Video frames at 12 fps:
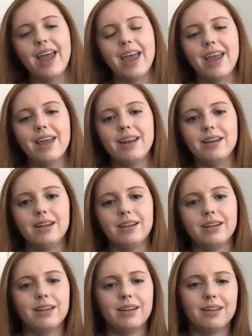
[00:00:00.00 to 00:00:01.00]
And
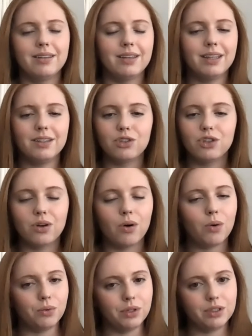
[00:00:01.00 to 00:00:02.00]
it should
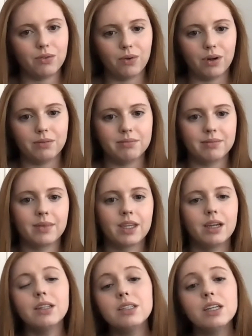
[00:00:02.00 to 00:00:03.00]
hold its form.
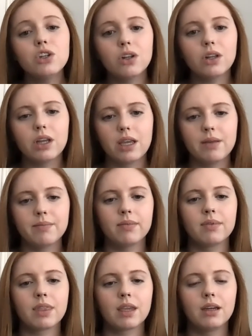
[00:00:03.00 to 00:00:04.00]
Additionally,
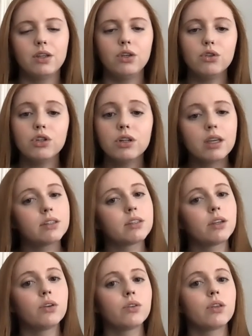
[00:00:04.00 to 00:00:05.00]
you should
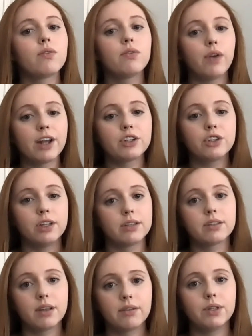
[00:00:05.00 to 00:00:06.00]
consider the
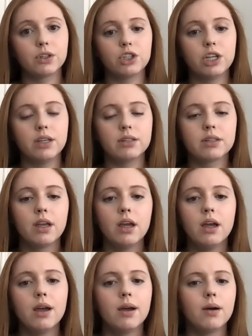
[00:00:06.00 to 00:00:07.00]
freshness of your cheese.
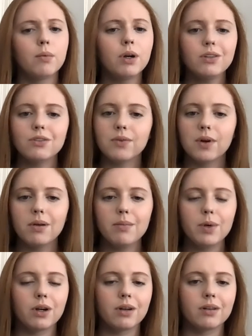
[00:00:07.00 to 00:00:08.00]
Where it's from
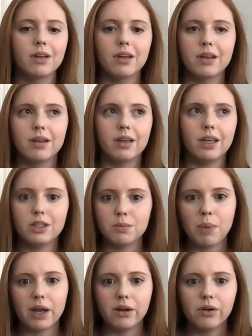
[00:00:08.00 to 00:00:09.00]
or its
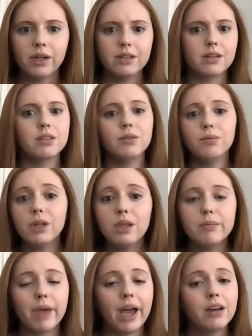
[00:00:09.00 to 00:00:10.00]
pedigree doesn't really
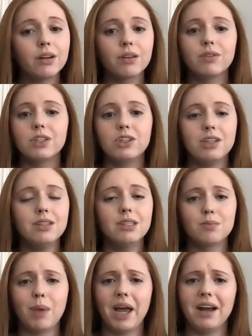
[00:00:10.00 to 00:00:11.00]
matter if the cheese
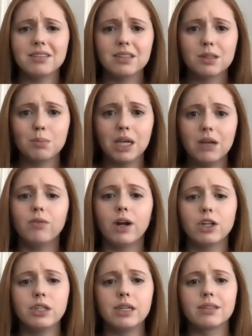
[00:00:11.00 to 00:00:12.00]
is past its peak
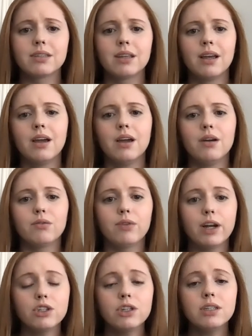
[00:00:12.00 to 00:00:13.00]
freshness.
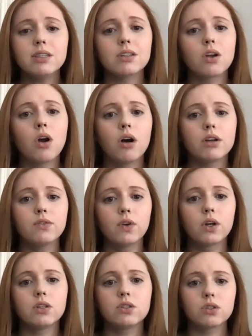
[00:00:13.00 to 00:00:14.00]
Freshness is a cause for
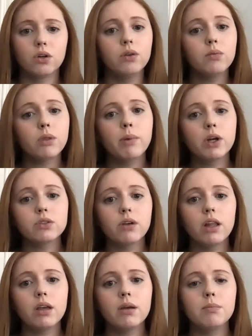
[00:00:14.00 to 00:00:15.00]
concern with
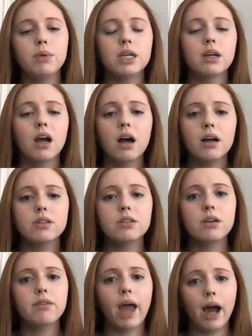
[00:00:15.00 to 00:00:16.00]
mozzarella because
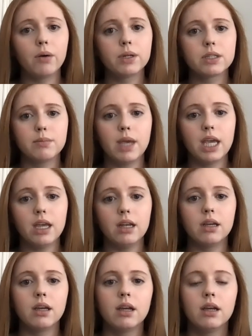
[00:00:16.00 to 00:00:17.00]
of how it's
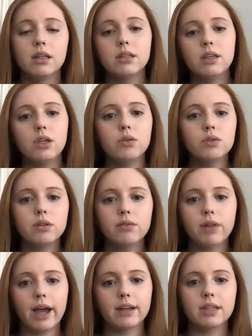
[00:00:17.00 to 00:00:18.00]
made. The use of
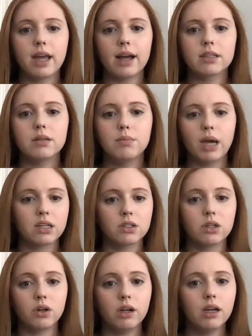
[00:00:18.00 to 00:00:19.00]
lactic acid
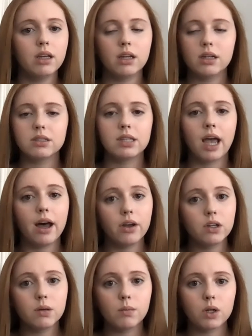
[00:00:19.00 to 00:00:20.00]
bacteria in
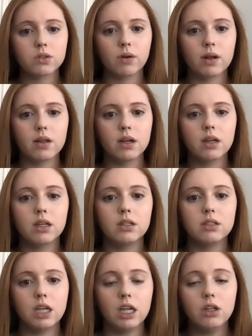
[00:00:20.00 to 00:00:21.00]
Italian mozzarella
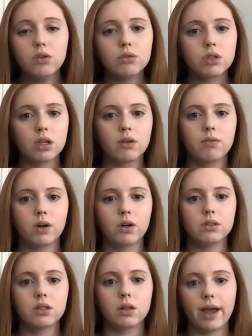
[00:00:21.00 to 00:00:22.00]
continues to
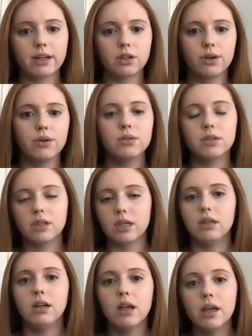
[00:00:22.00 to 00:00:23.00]
convert to lactose,
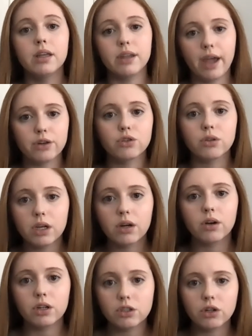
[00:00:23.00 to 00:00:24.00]
the naturally
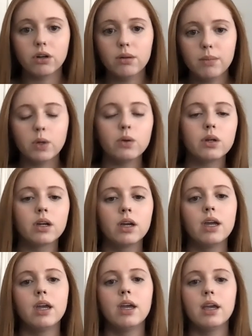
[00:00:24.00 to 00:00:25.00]
occurring sugar in milk,
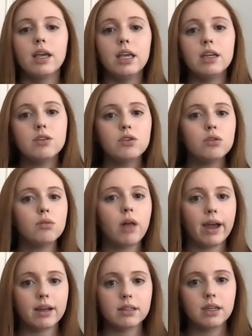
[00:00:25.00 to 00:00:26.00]
into
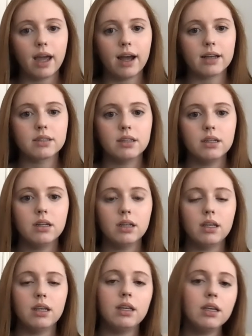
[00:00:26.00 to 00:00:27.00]
lactic acid
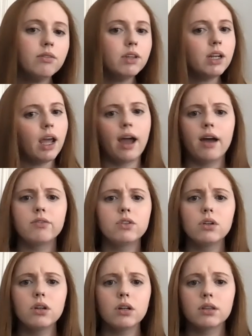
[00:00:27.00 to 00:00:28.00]
even
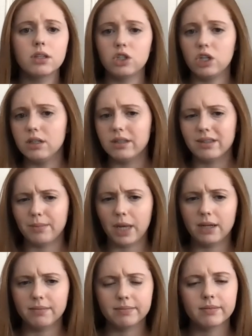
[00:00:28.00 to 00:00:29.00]
after the cheese is
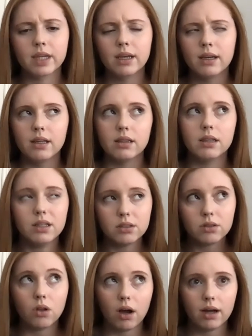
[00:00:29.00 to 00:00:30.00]
made.
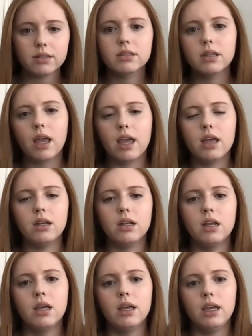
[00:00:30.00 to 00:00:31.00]
This loss and
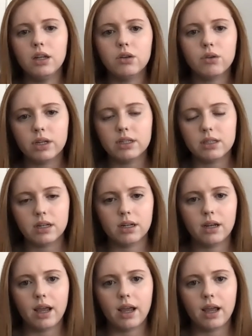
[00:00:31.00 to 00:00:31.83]
increase in